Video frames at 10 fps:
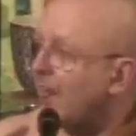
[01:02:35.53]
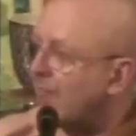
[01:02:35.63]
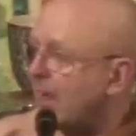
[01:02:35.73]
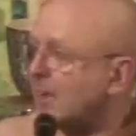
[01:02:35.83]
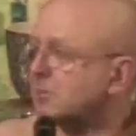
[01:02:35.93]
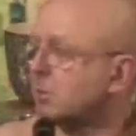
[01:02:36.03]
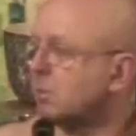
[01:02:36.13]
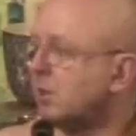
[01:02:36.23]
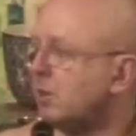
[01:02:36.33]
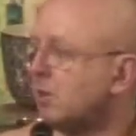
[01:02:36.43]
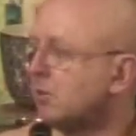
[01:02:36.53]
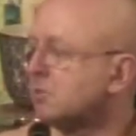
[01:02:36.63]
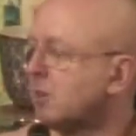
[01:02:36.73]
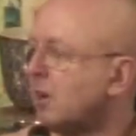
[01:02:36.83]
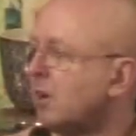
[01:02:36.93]
That's when you can
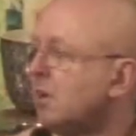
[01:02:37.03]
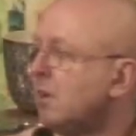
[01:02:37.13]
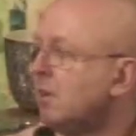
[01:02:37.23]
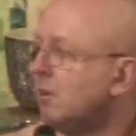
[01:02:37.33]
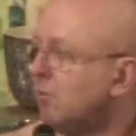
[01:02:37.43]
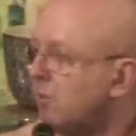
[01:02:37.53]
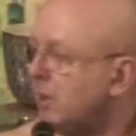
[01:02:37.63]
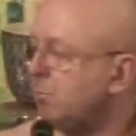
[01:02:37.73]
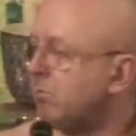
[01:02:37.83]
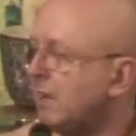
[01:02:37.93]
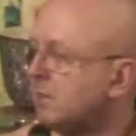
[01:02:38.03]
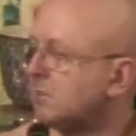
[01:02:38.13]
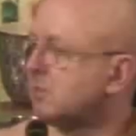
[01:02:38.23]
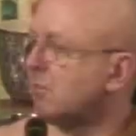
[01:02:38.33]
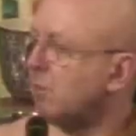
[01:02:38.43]
start really
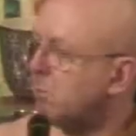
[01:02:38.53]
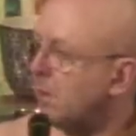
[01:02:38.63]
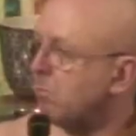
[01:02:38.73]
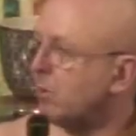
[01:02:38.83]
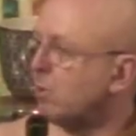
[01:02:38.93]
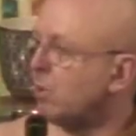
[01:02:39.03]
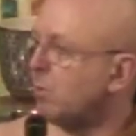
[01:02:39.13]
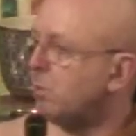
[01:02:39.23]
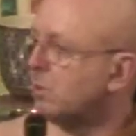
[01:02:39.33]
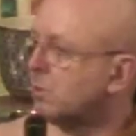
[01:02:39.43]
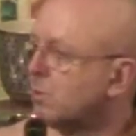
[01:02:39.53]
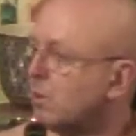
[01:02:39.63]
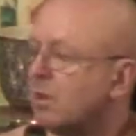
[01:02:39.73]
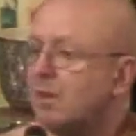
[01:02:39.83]
practicing, remembering all you've been taught,